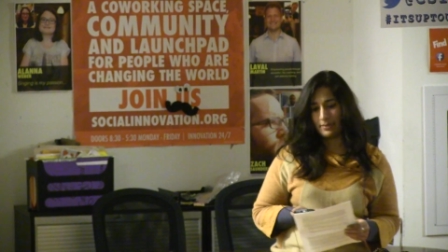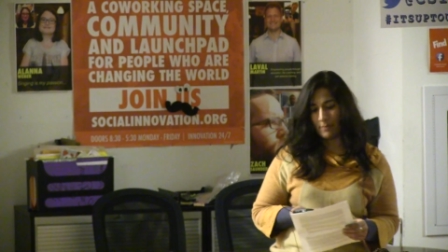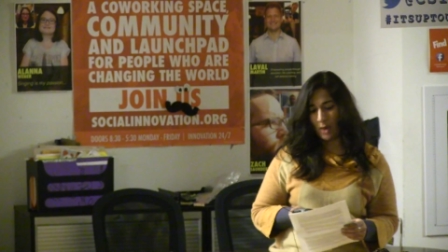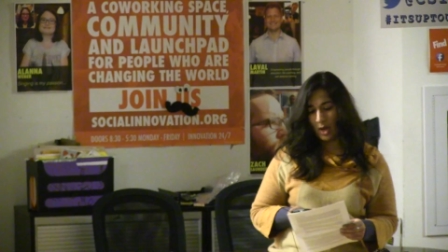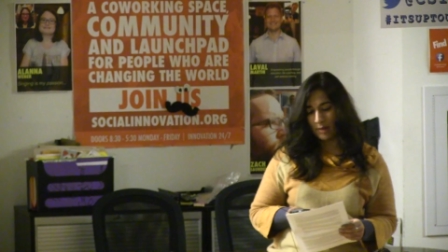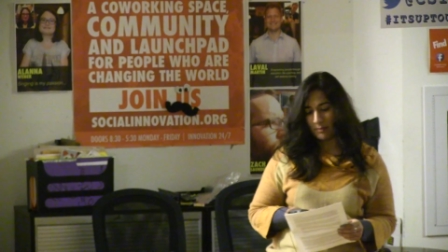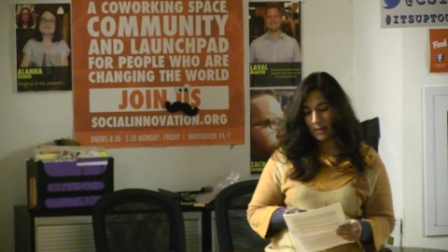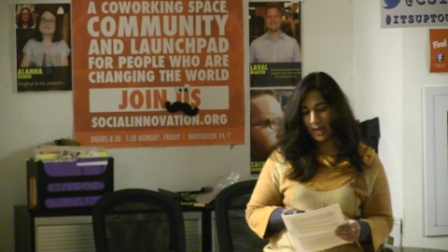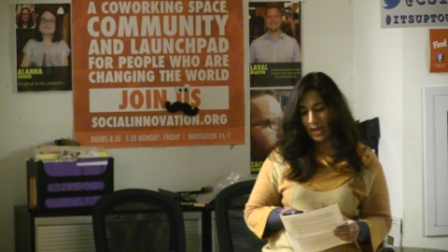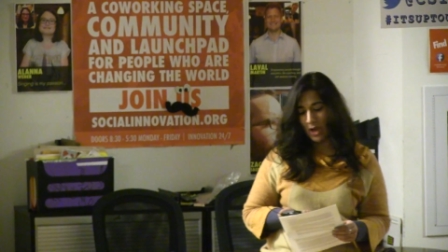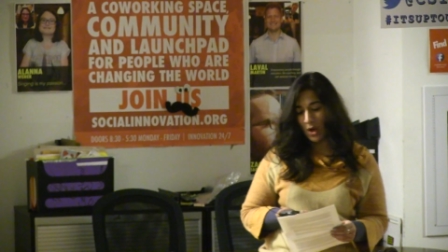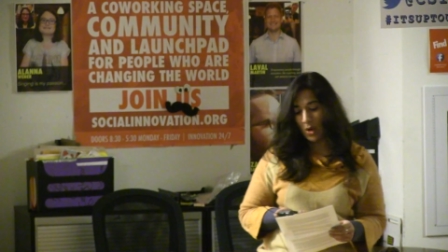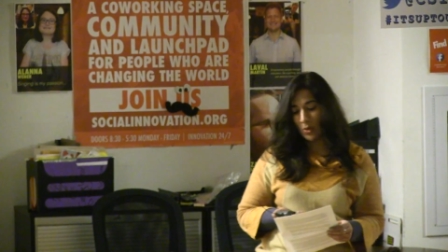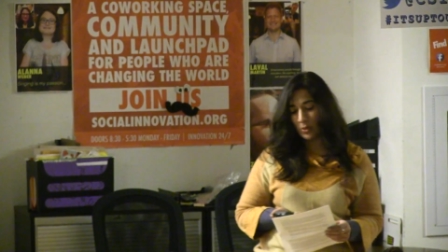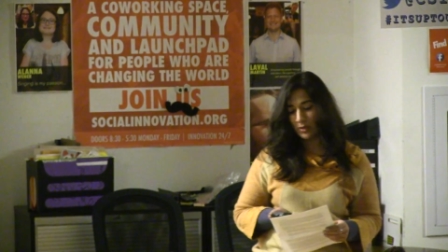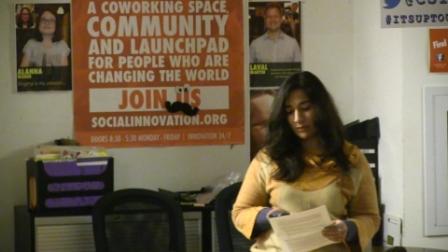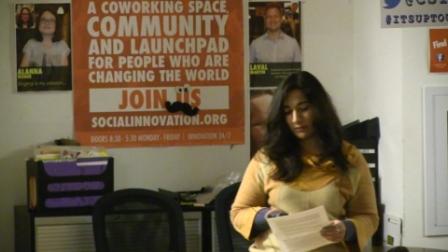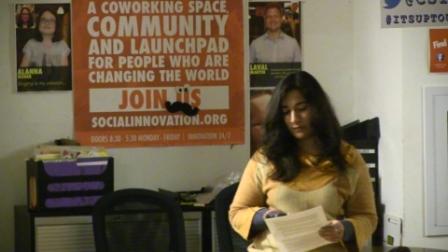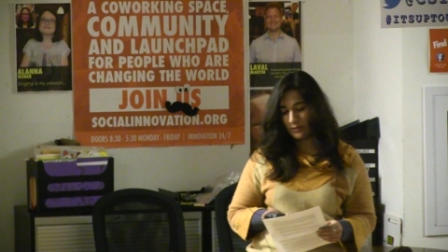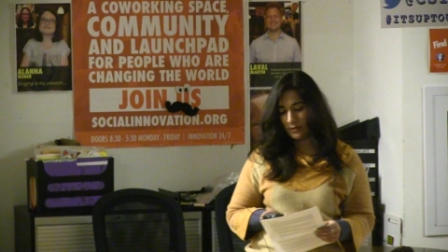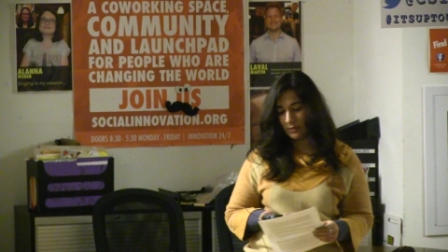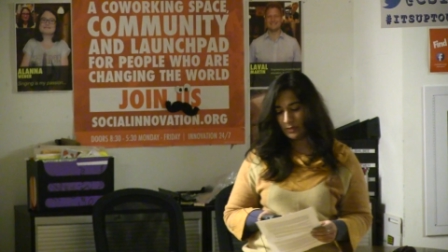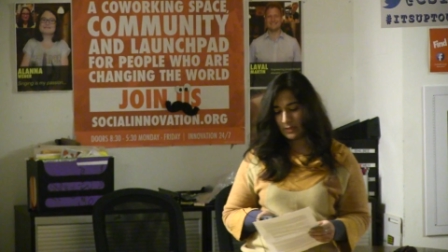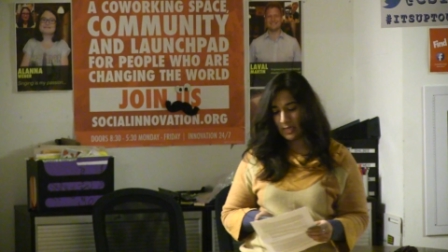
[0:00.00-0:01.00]
him on my own a
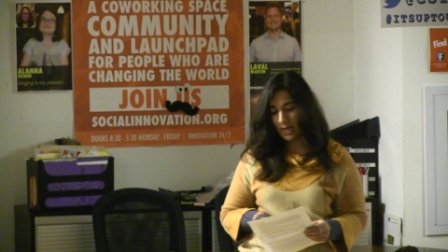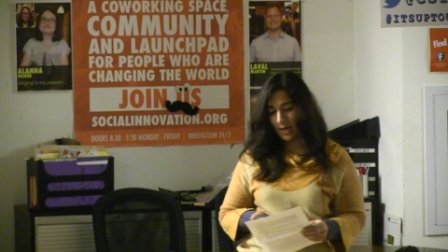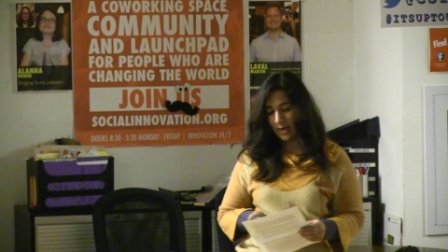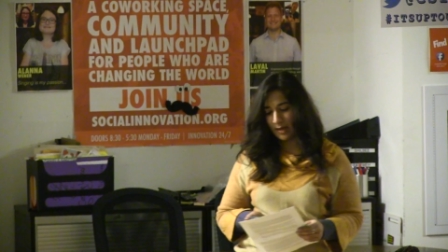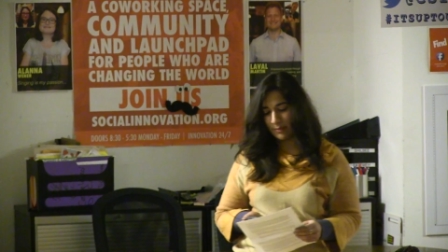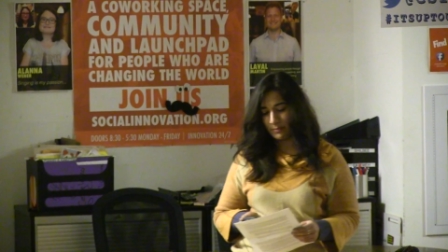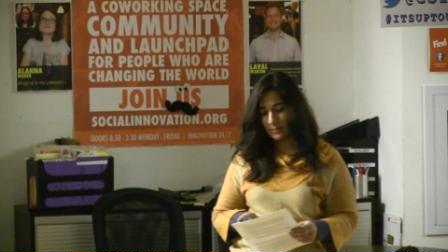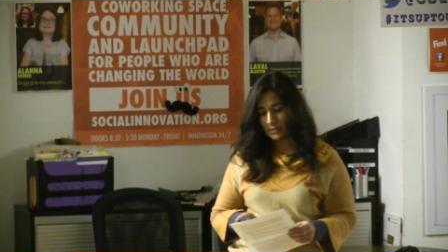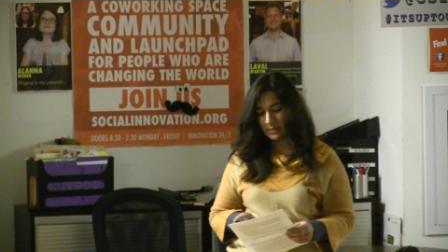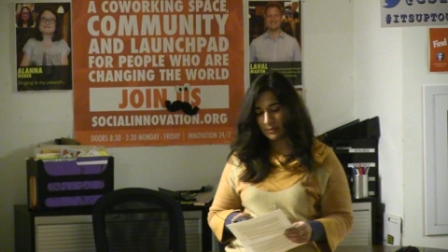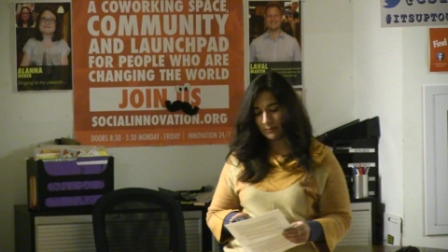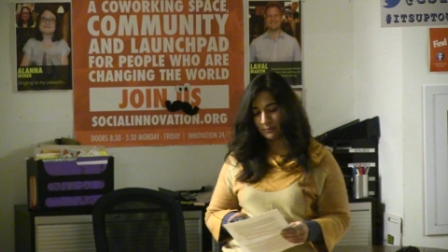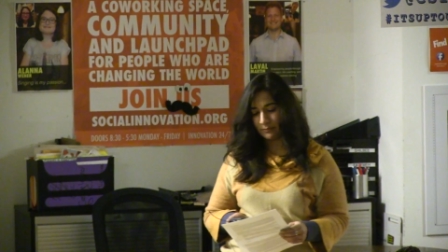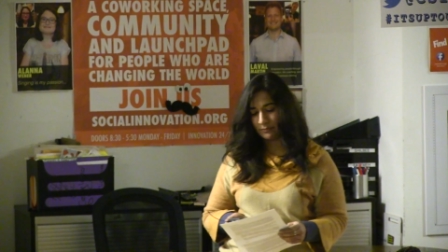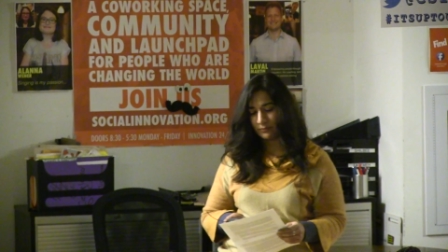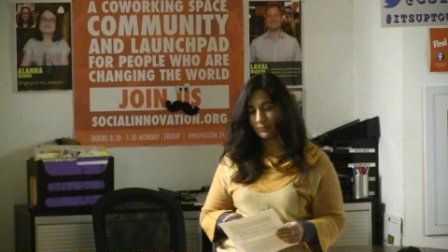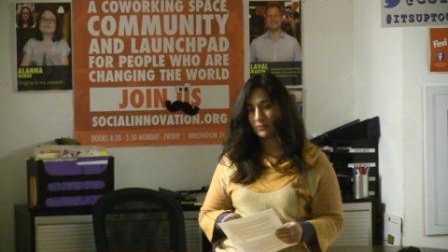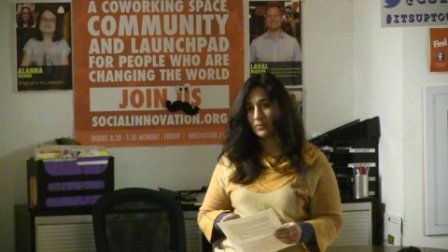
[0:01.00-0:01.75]
few times.